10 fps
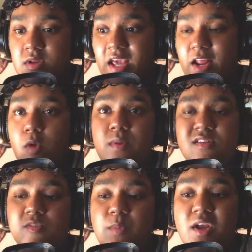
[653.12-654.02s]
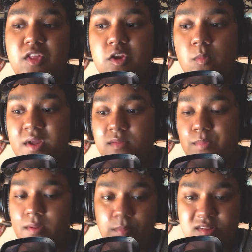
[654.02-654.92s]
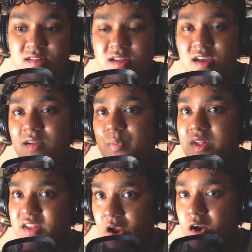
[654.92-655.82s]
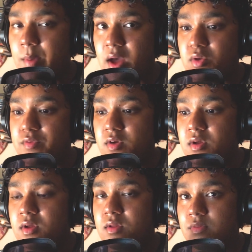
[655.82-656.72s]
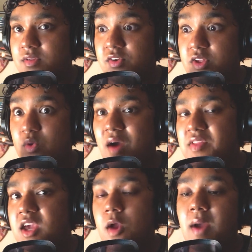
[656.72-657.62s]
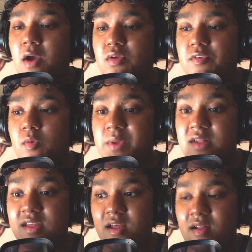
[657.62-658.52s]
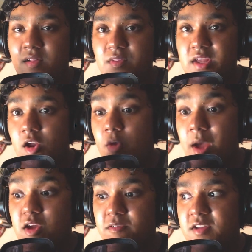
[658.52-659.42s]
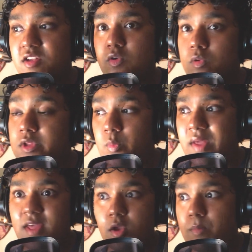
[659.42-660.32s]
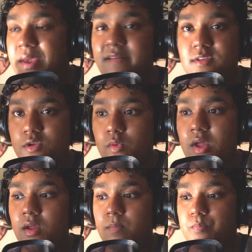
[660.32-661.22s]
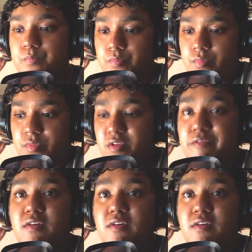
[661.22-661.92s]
getting your business bigger than your big business, is caring about how you feel. Seriously, you have to care about how you feel, because caring about how you feel is the only way that you'll make it to the full